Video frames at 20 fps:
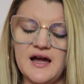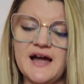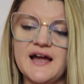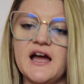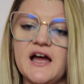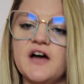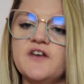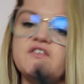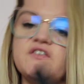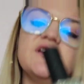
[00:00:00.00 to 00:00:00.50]
I
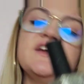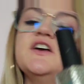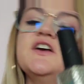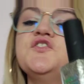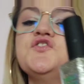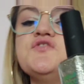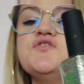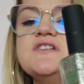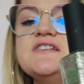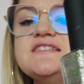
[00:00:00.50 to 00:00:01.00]
have a
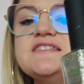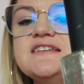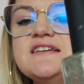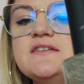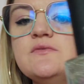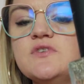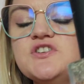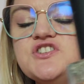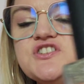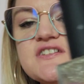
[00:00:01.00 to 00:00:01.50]
gift
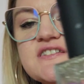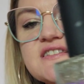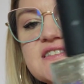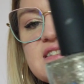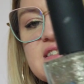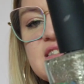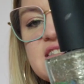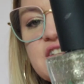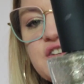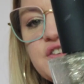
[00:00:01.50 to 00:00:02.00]
receipt, which is the
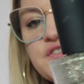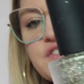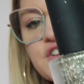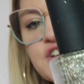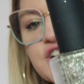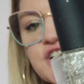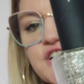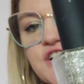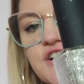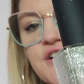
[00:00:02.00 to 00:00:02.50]

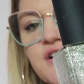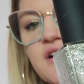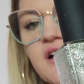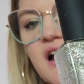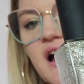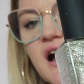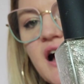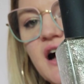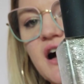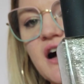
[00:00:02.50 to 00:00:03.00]
silver
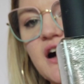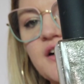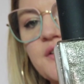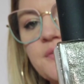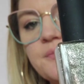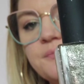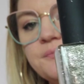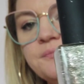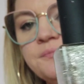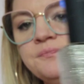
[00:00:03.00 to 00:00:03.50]

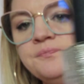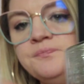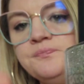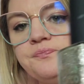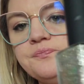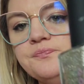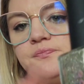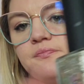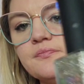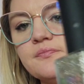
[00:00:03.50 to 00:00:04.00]
um,
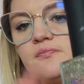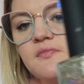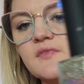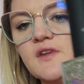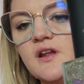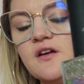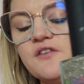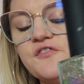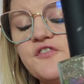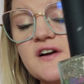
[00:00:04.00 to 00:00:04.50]

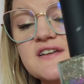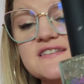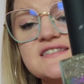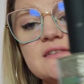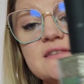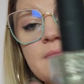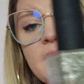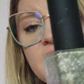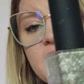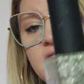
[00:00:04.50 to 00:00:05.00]

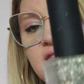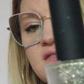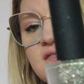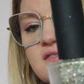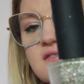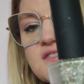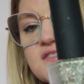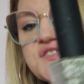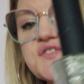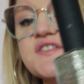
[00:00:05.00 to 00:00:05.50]
frosted
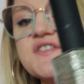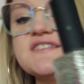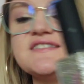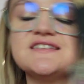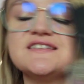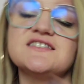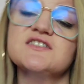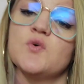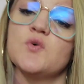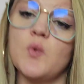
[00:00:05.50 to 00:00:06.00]
metal. So this
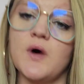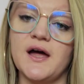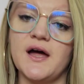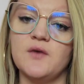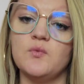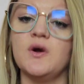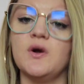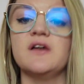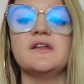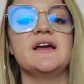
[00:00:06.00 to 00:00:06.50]
is the
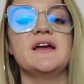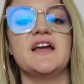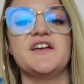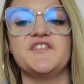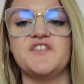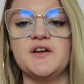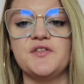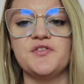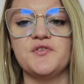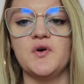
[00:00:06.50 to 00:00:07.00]
one where like if
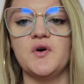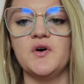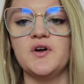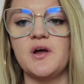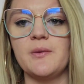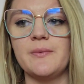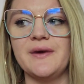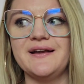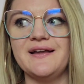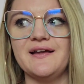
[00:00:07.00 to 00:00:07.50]
I throw it
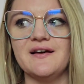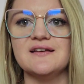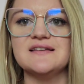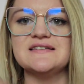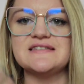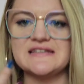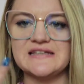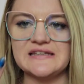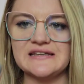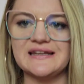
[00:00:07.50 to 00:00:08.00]
on my
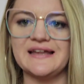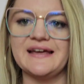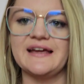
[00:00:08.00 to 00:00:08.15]
nails, it